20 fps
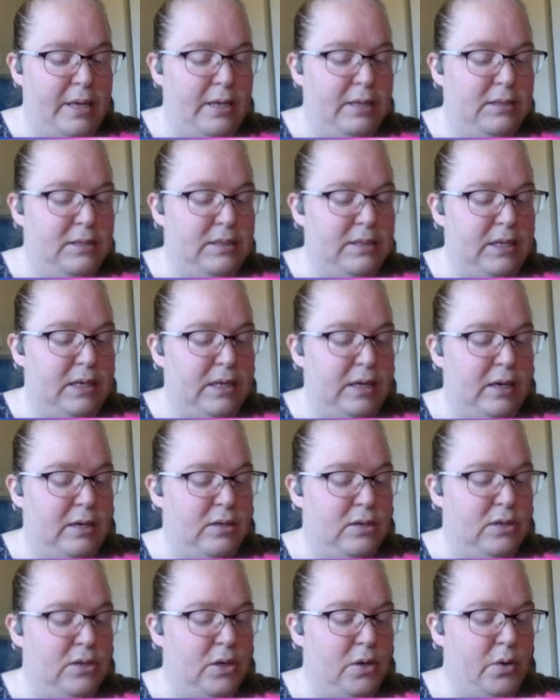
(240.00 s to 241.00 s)
In seeking
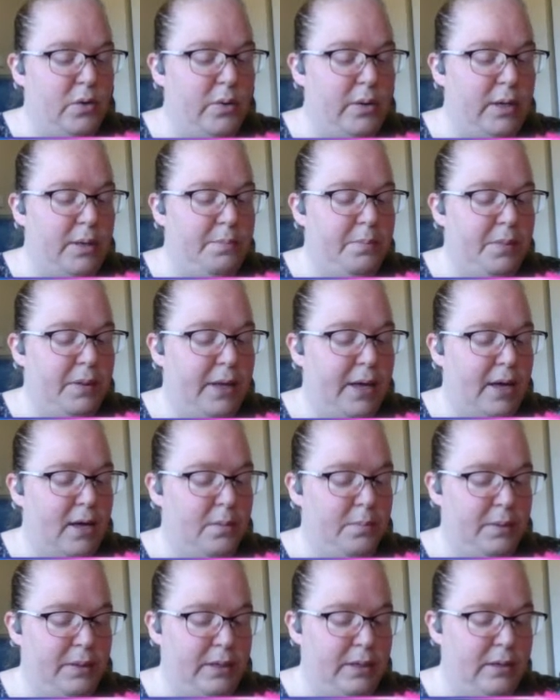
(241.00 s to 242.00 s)
so
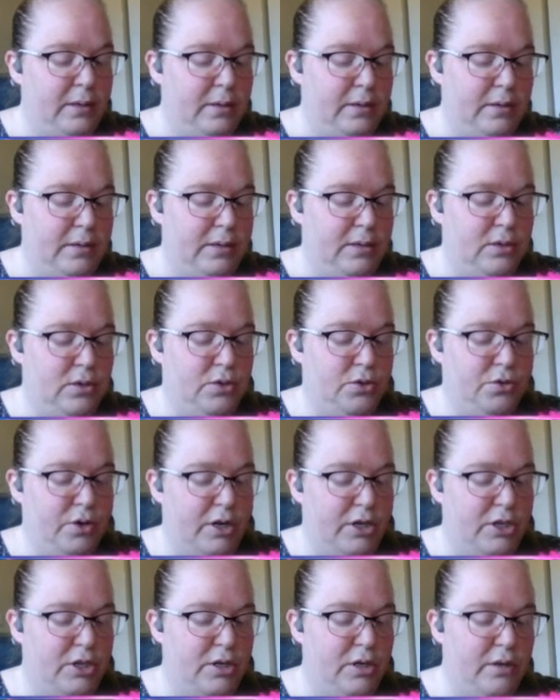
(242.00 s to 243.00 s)
implacably the
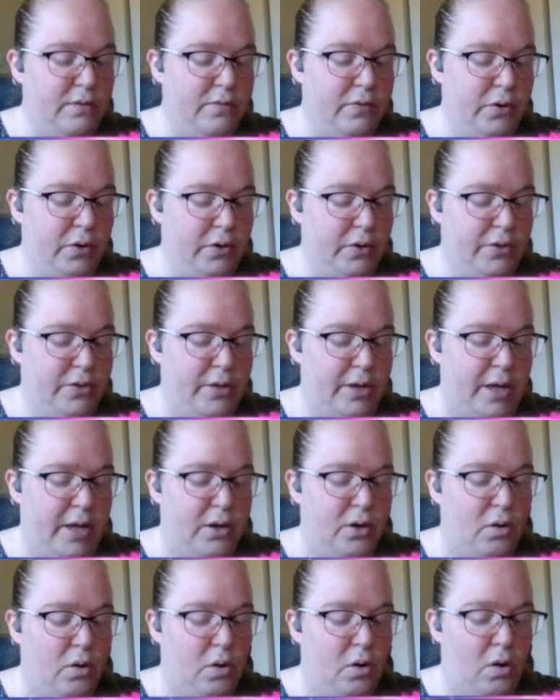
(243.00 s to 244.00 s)
destruction of Earth
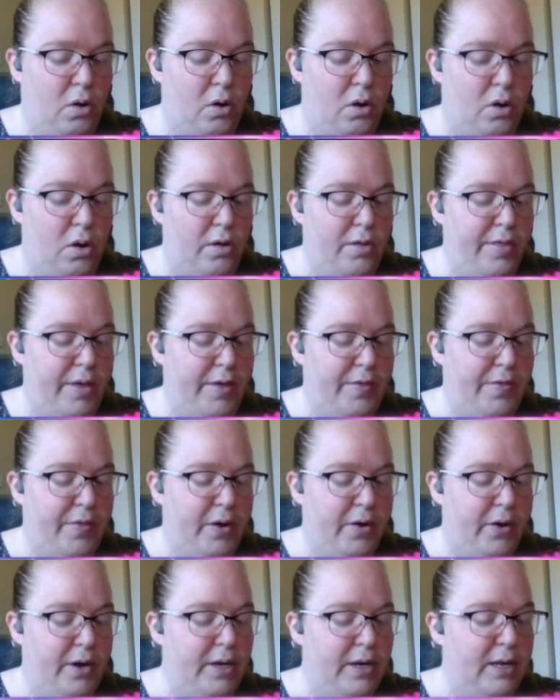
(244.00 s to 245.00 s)
and all that
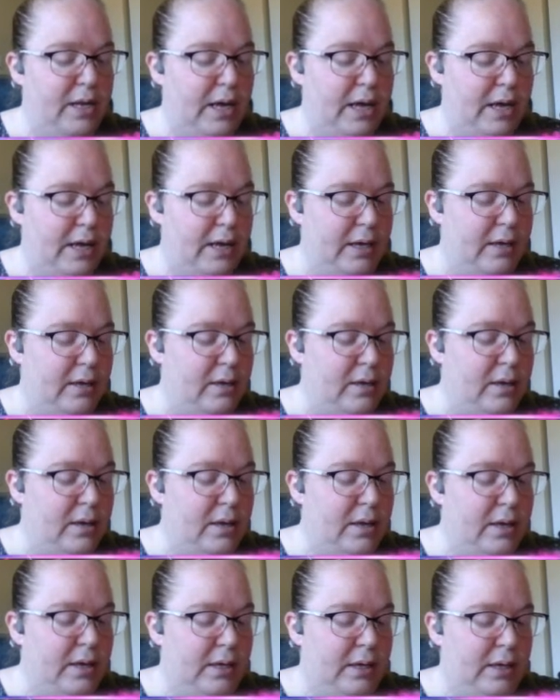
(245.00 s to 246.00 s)
therein lay,
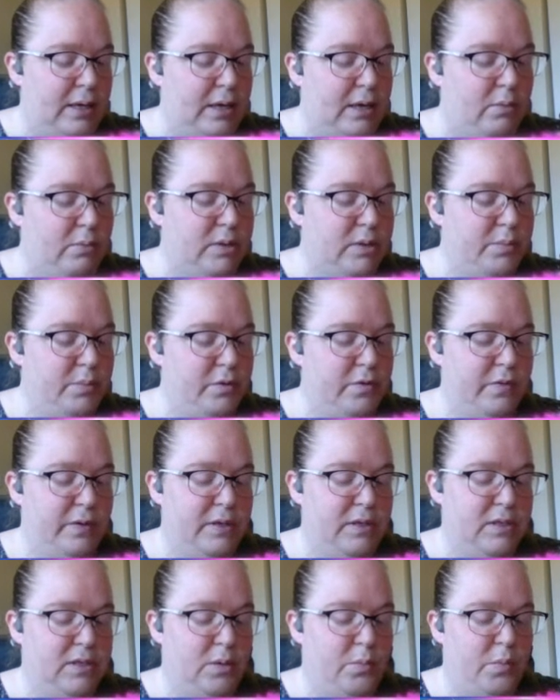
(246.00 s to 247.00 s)
he was moving
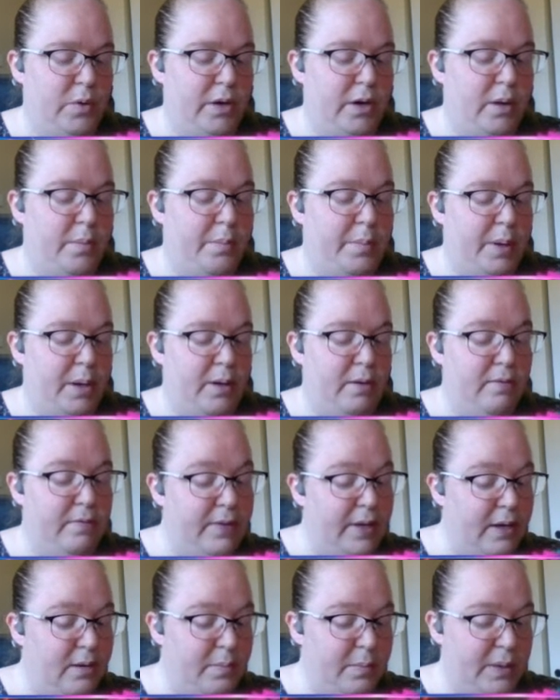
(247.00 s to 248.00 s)
somewhat above
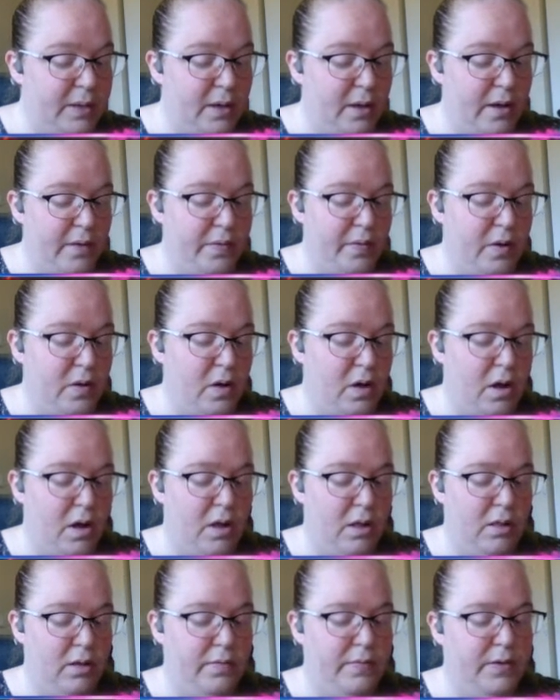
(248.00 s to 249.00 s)
and beyond the
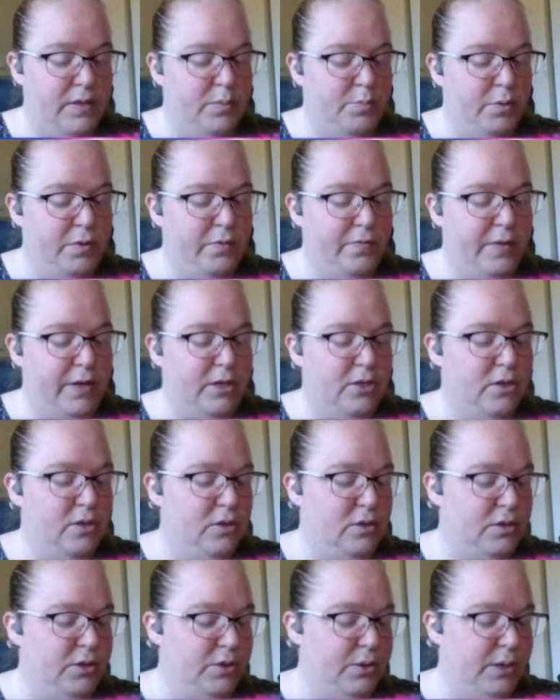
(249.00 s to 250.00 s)
call of his
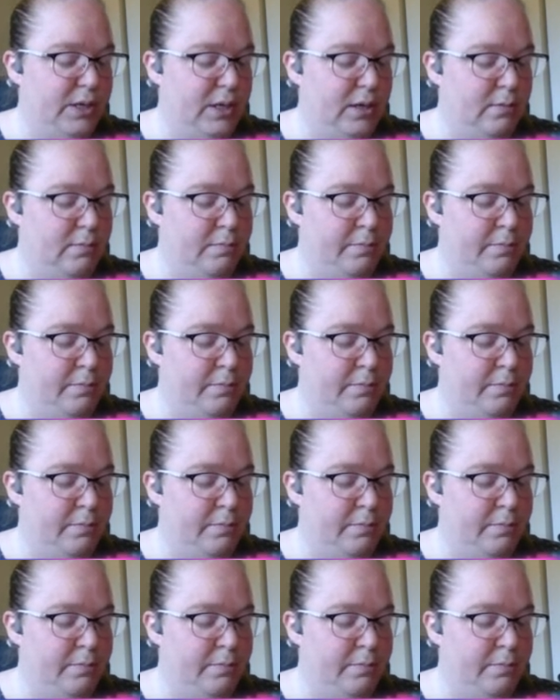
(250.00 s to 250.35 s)
professional duty.